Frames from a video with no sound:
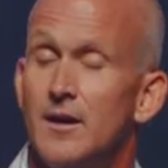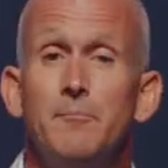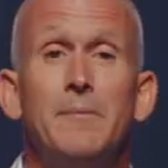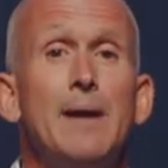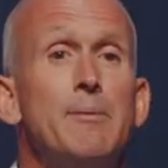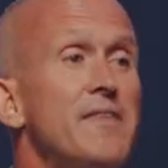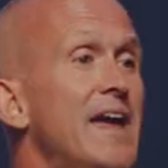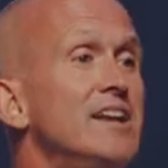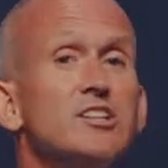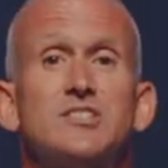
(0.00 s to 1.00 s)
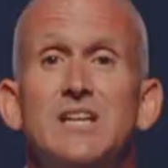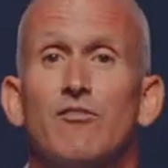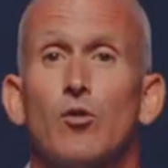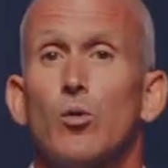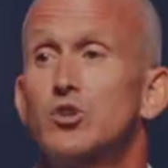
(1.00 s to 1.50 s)
Maybe they just
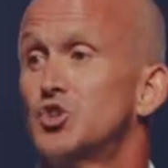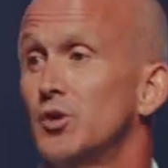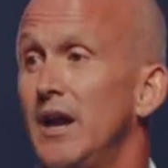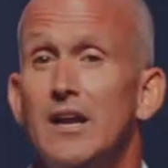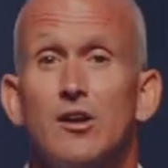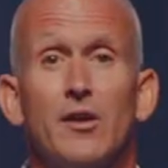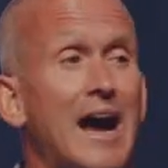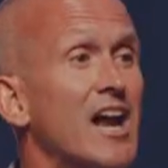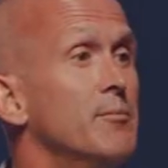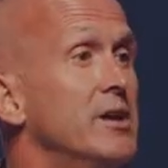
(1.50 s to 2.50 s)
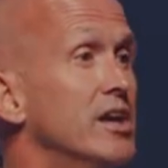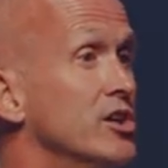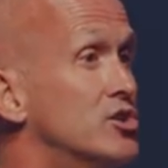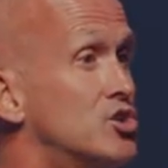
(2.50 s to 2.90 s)
never were trained on how to be a good